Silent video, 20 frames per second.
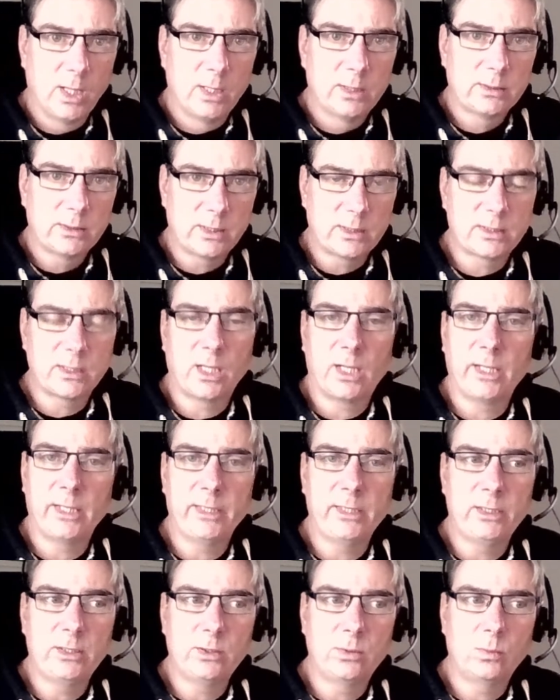
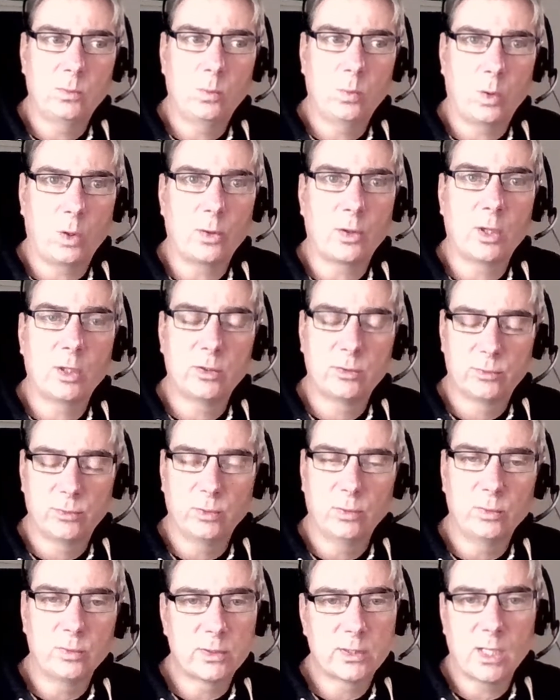decide what those
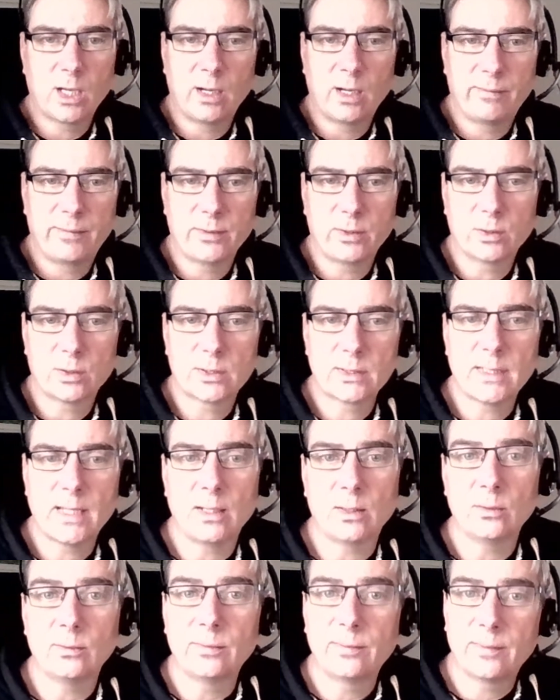rules are for
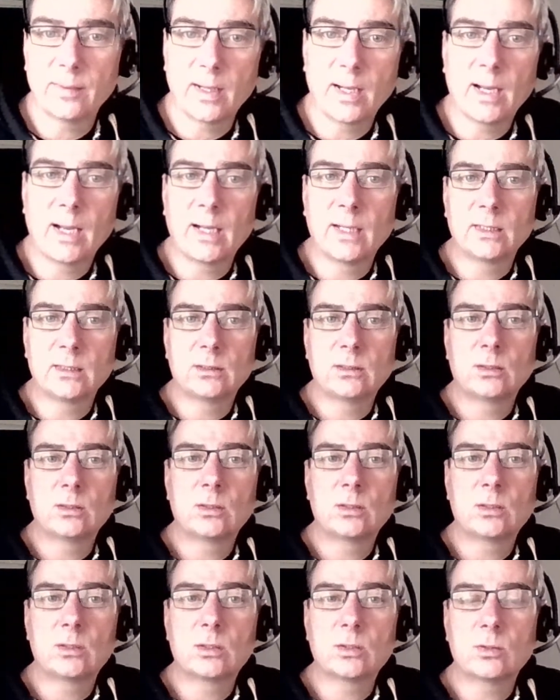yourself
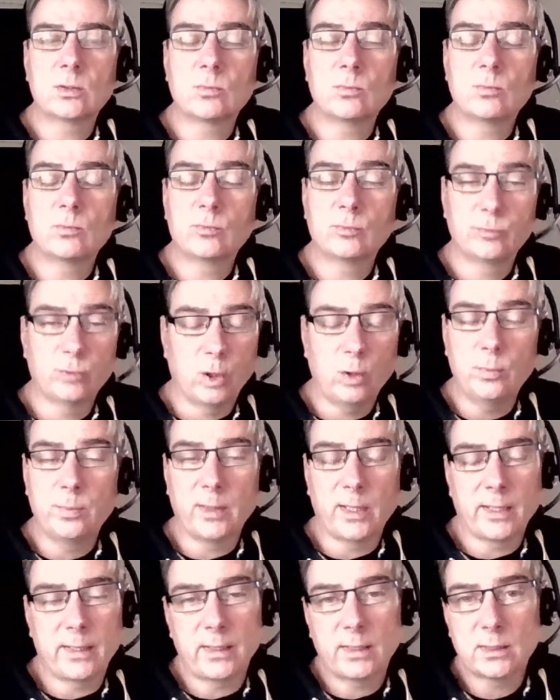and role
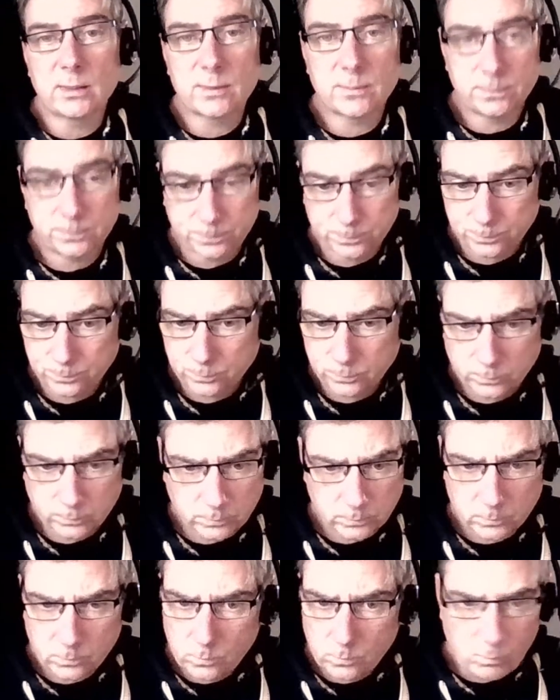play it.
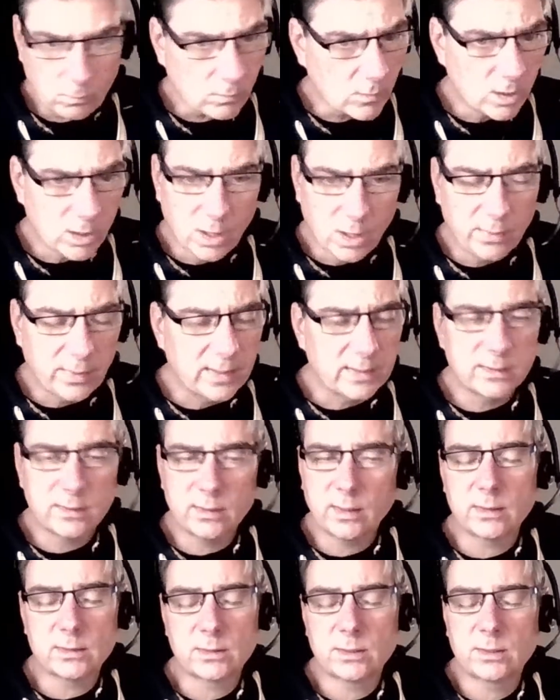
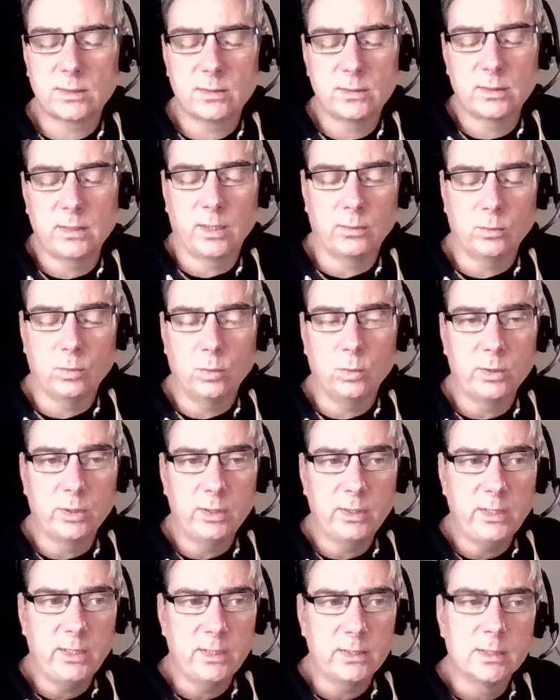That's all you
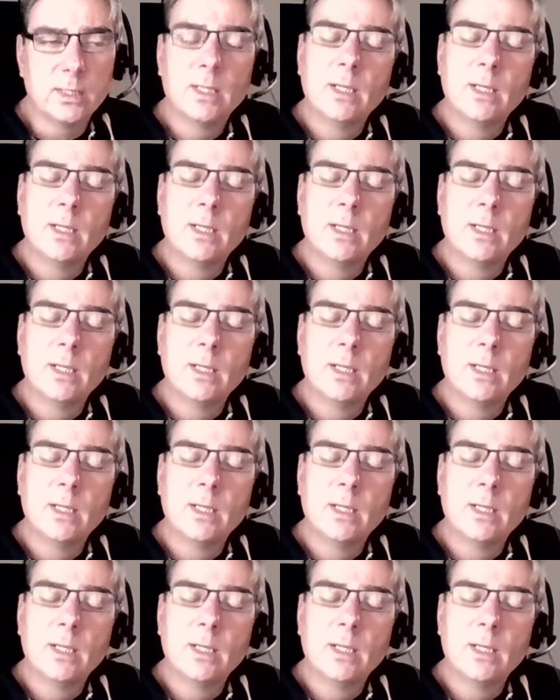need.